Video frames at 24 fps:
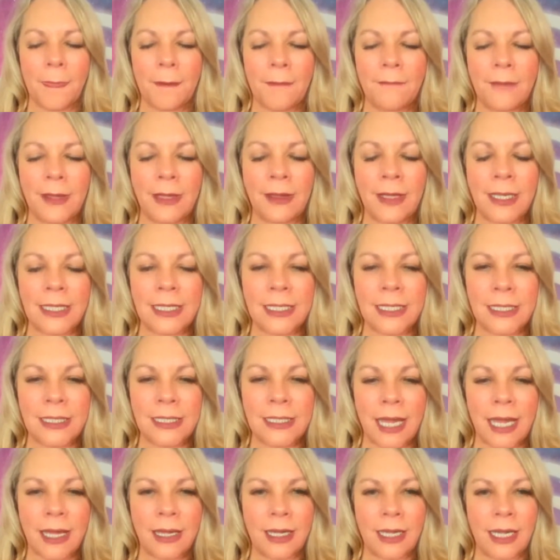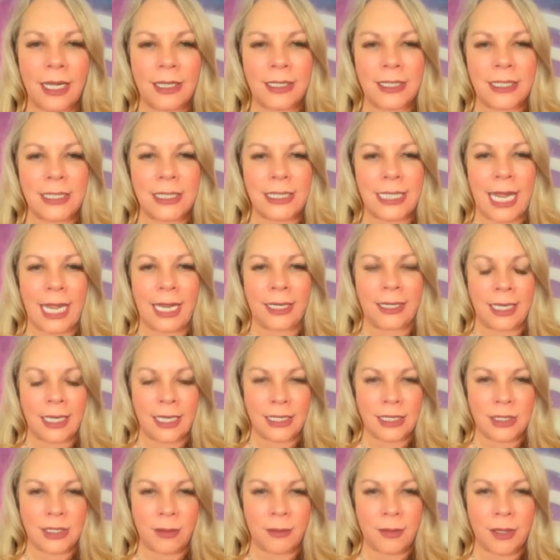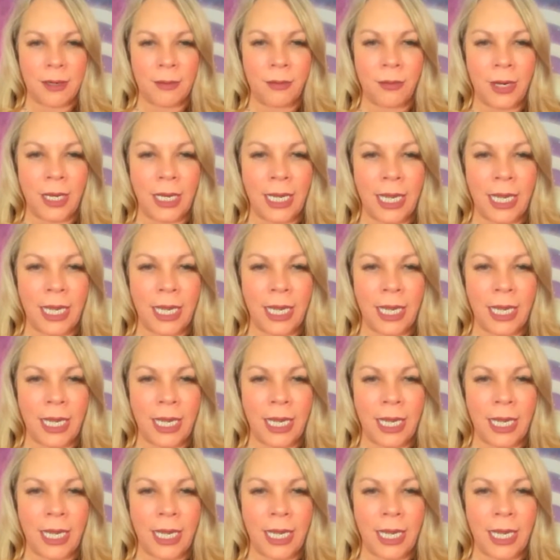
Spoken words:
feeling stuck and stagnant. So I'm going to bring